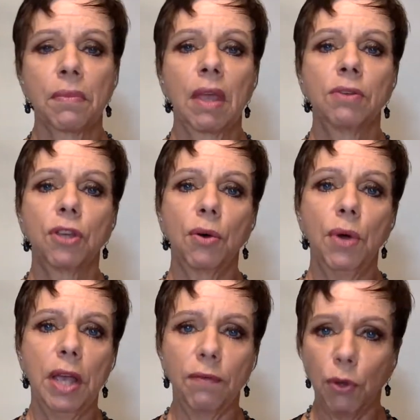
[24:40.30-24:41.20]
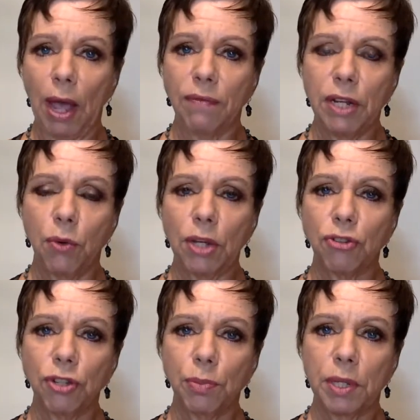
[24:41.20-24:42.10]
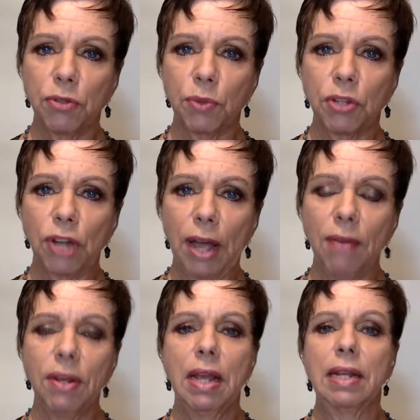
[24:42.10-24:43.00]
So if you have any questions, please reach out.